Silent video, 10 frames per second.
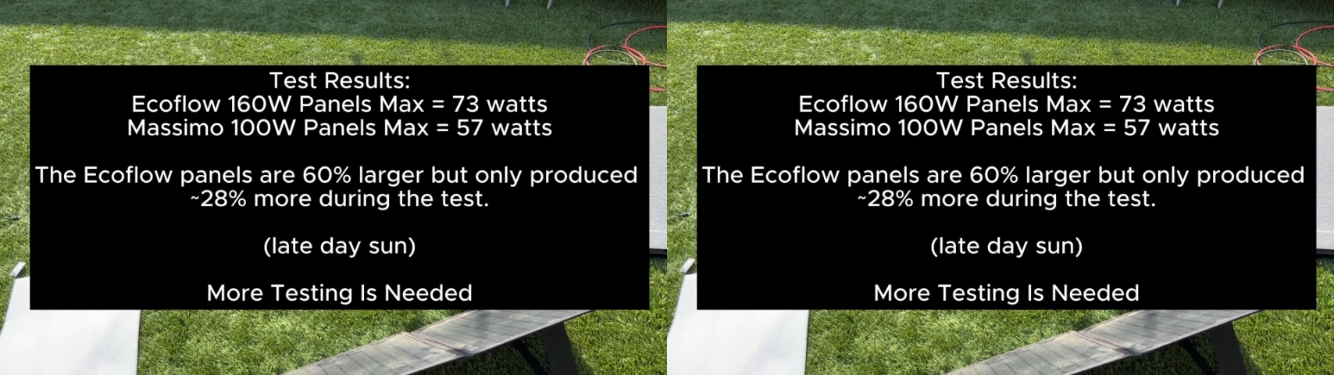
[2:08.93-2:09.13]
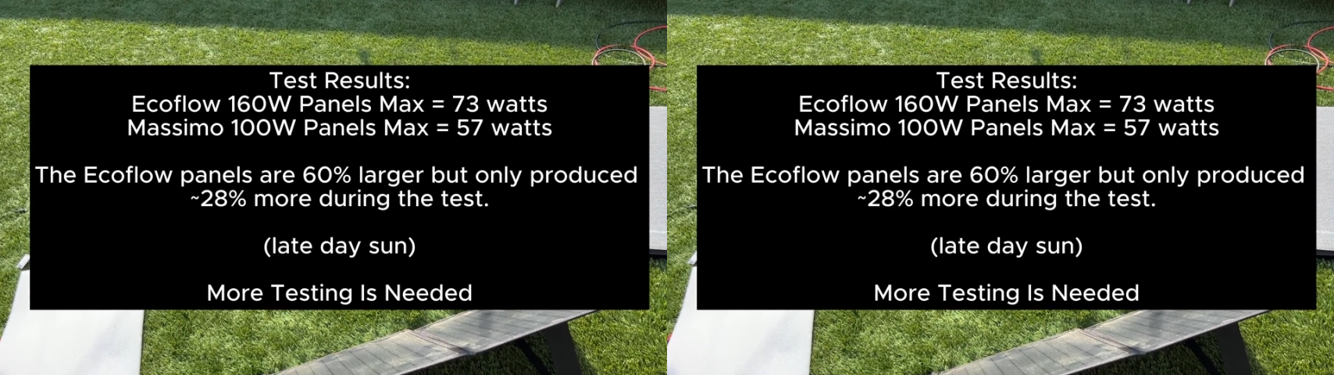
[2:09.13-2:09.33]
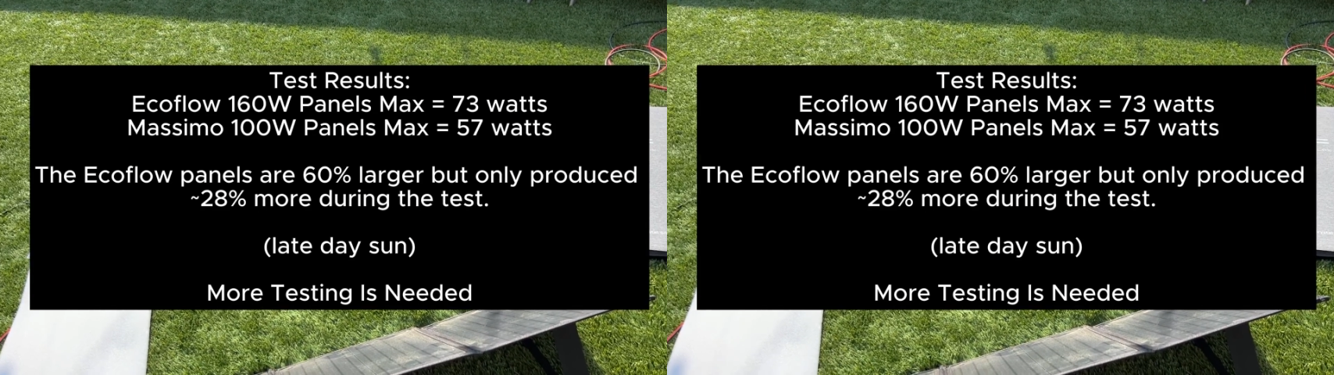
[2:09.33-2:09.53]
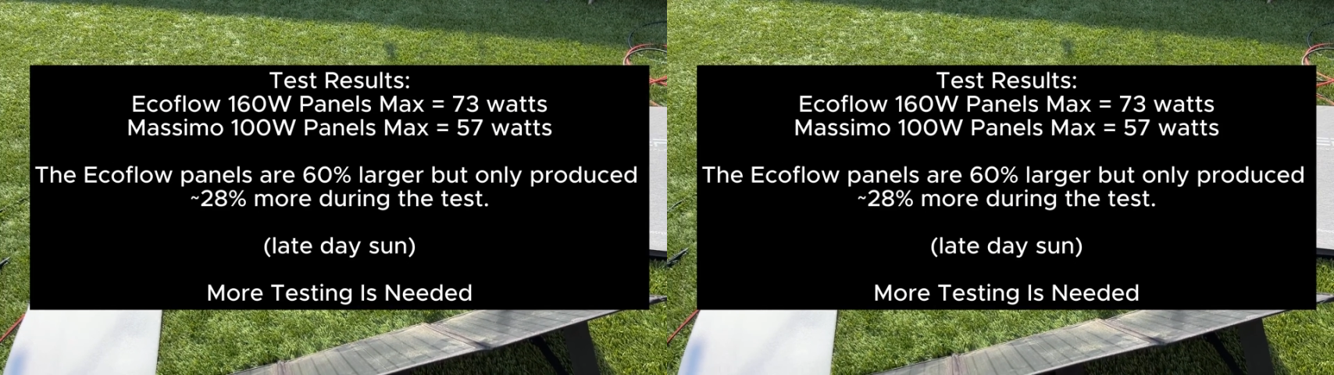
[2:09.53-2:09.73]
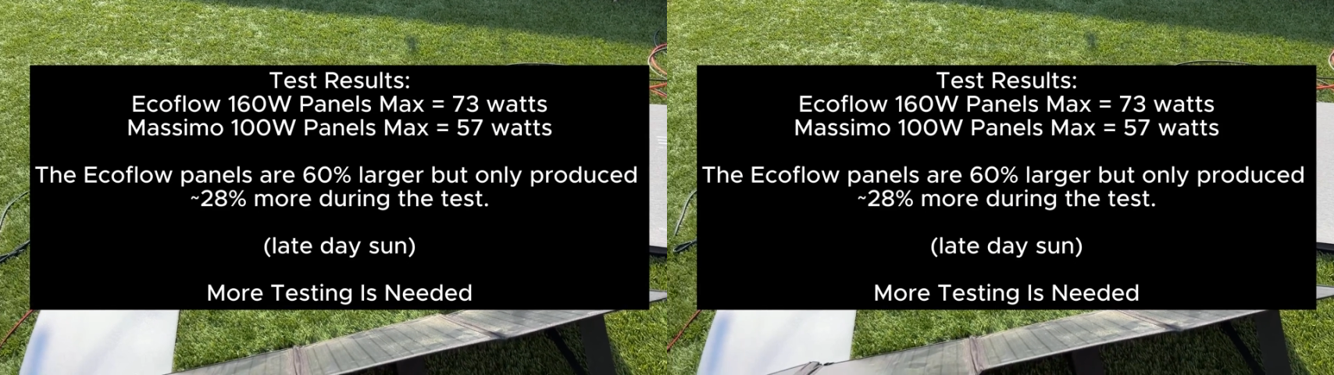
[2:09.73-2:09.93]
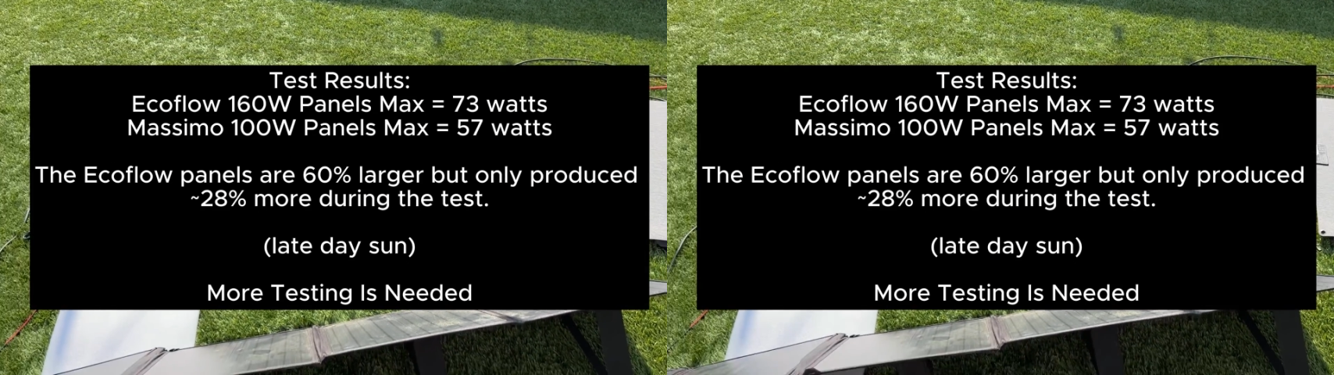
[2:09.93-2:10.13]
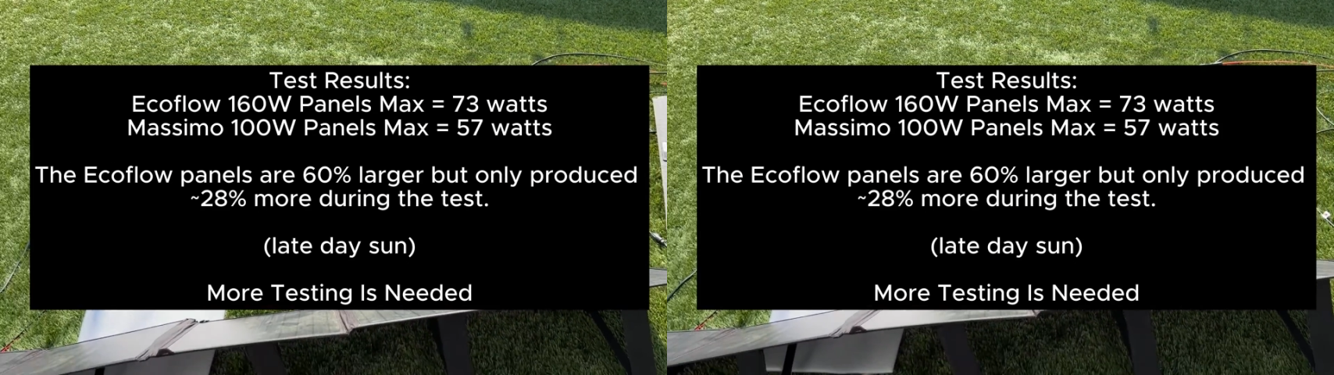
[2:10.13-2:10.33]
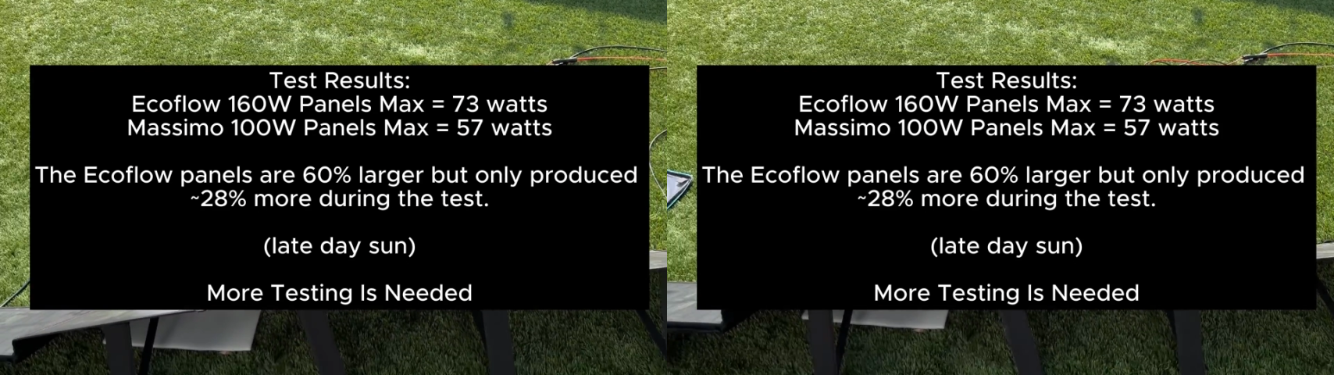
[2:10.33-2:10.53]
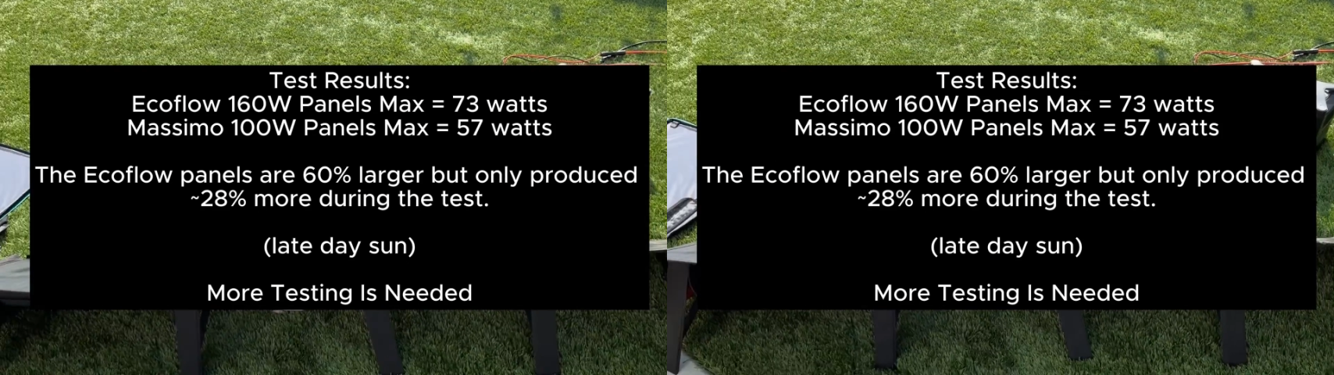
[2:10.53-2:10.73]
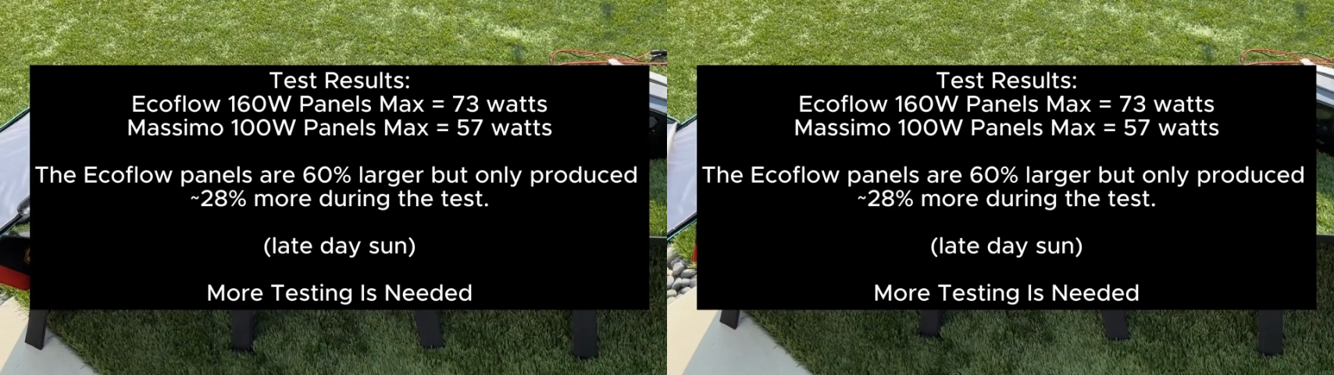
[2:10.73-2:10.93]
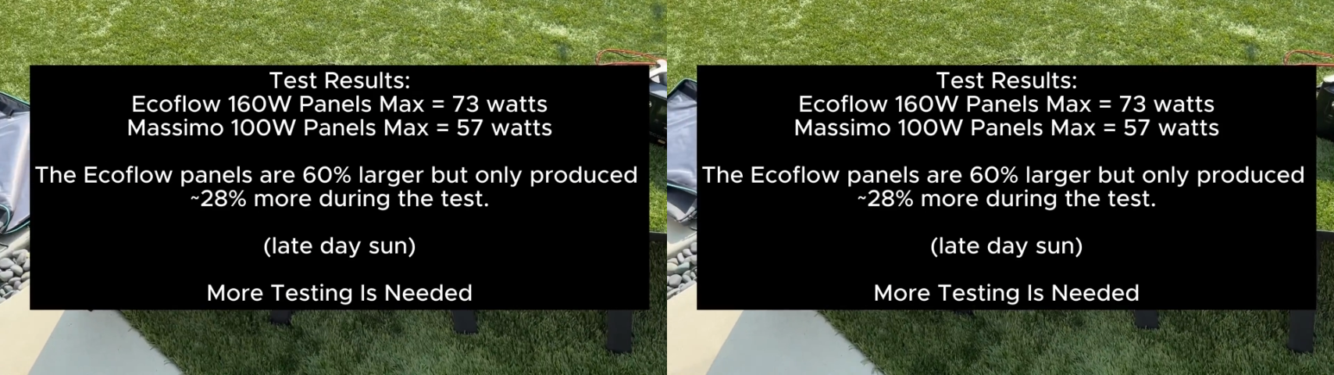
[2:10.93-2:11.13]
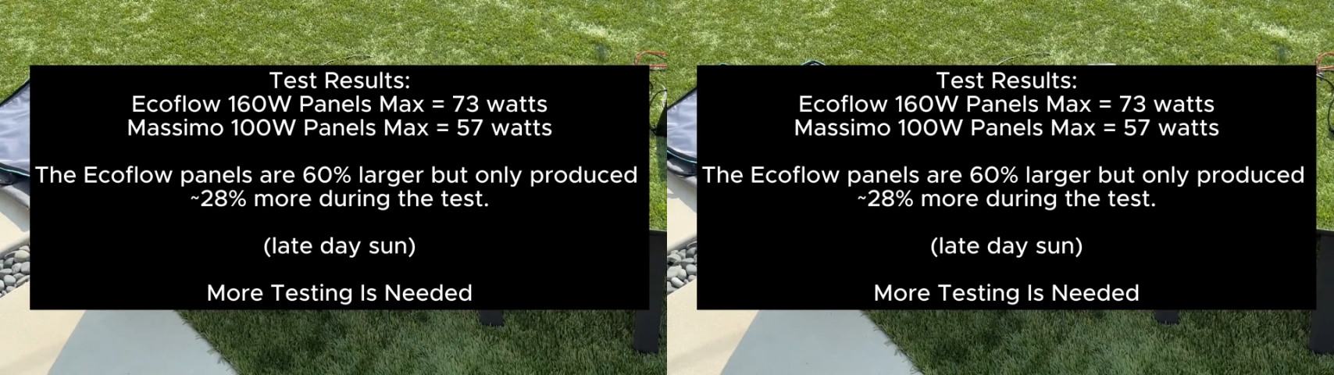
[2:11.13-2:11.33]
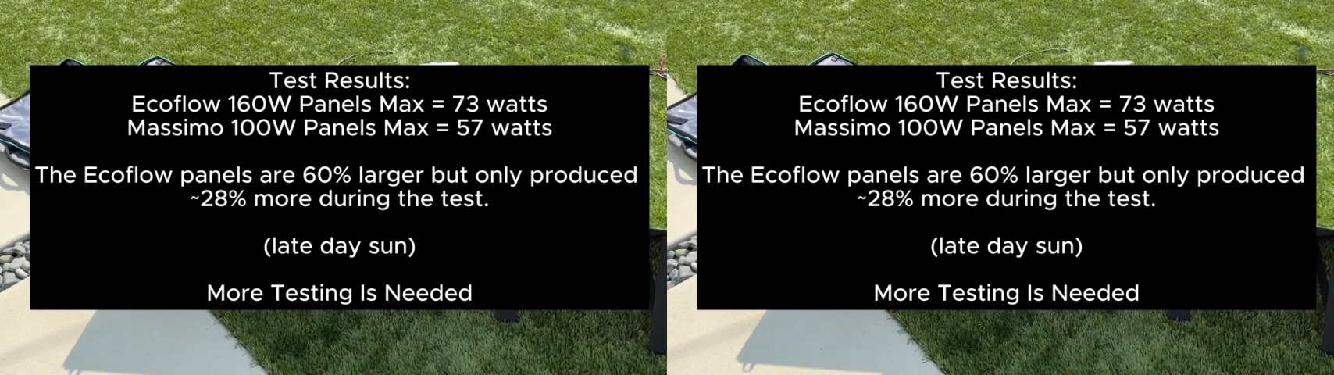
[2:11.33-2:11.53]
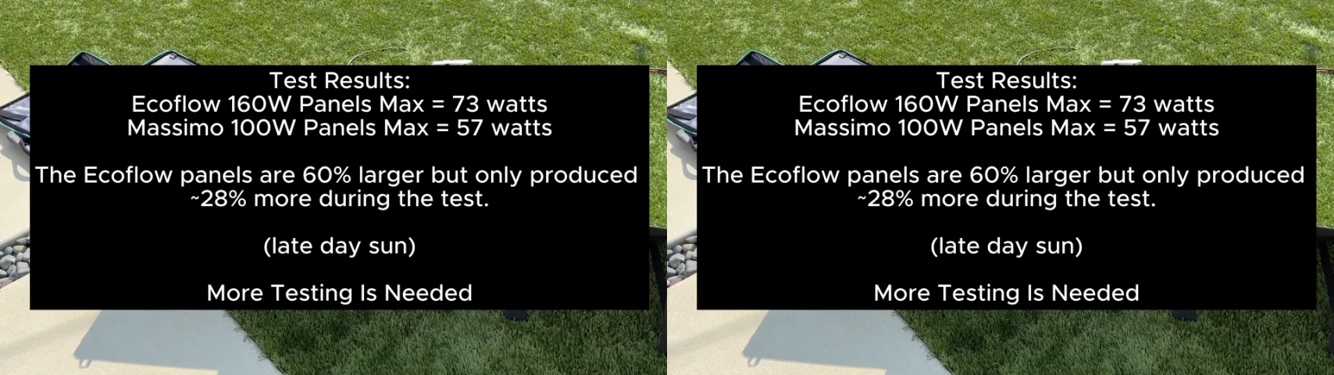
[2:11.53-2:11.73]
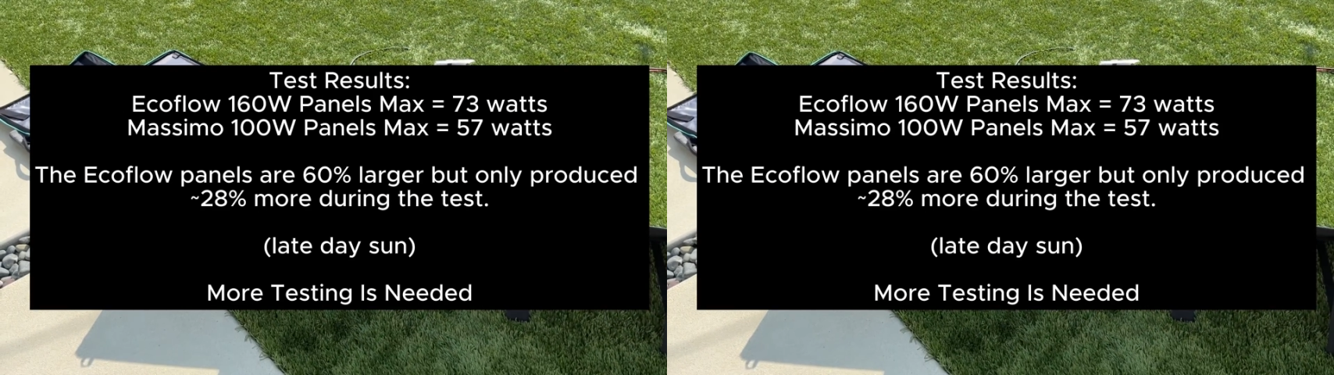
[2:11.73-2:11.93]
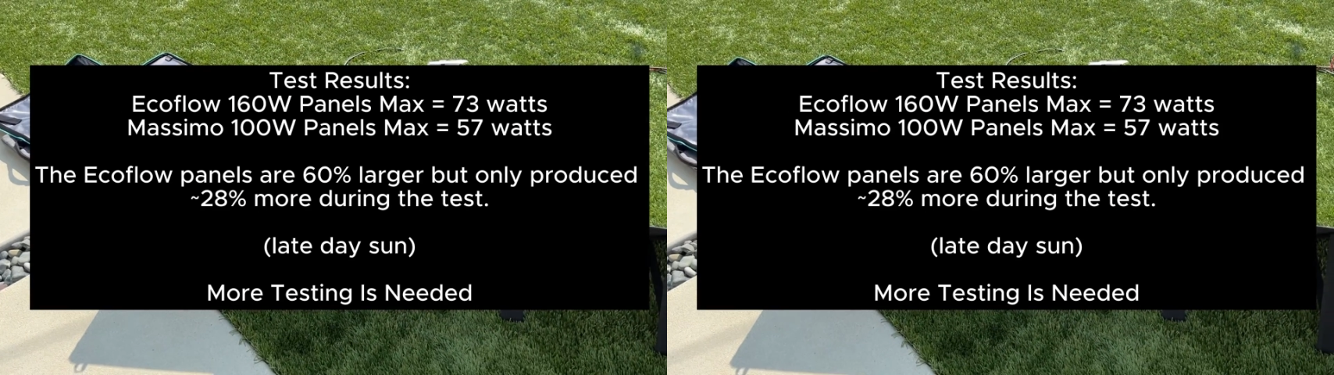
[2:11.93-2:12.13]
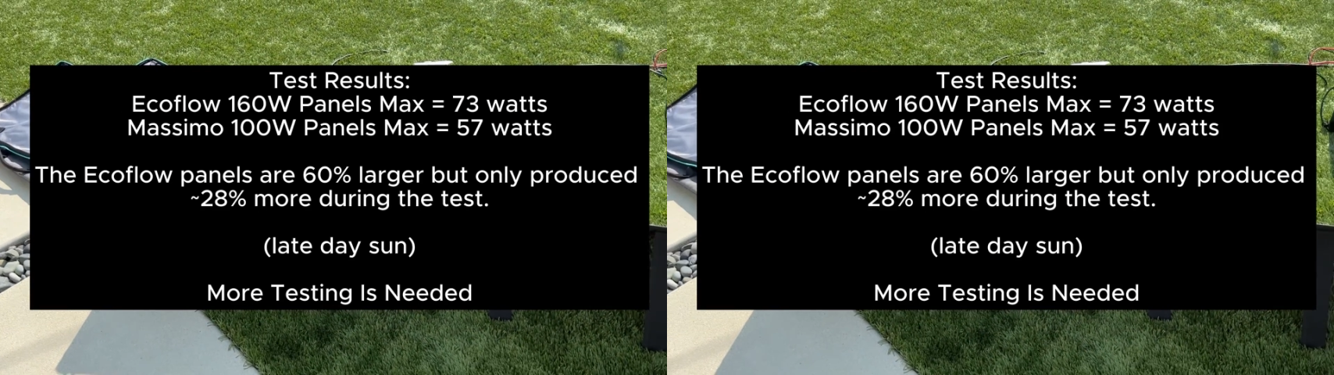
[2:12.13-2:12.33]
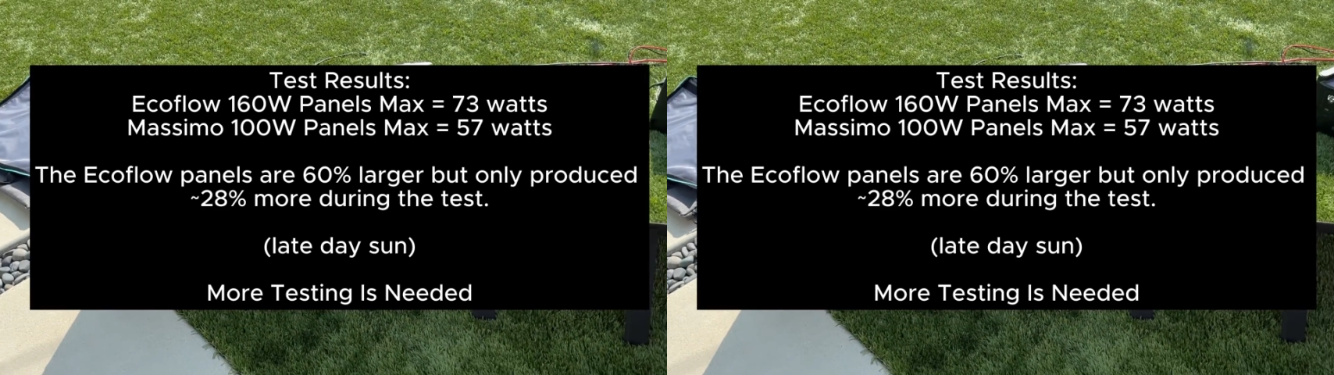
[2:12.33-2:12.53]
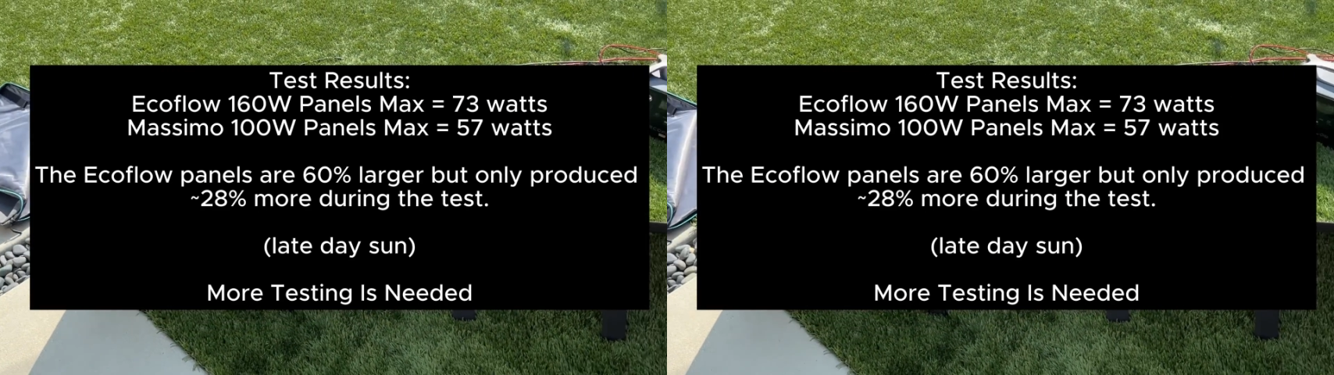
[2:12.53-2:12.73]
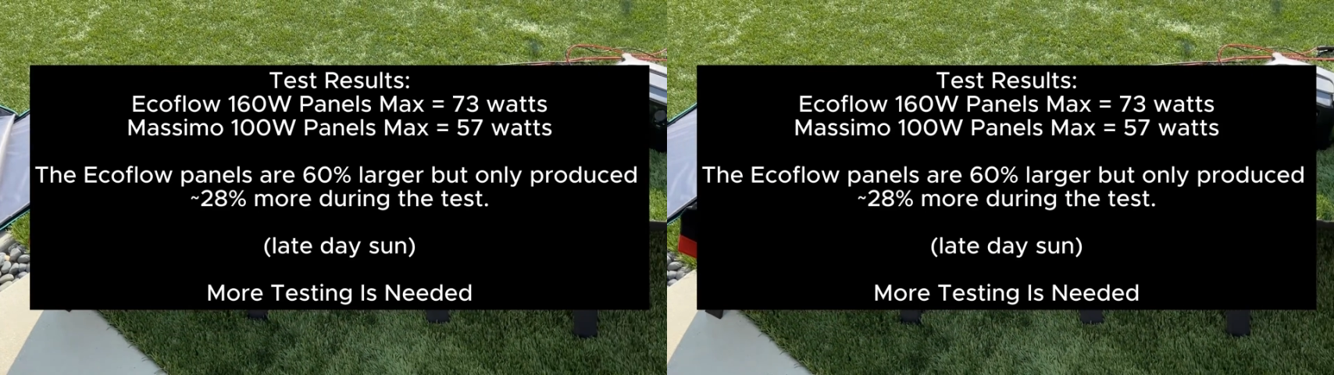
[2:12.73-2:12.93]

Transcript: [unreadable: no face in view]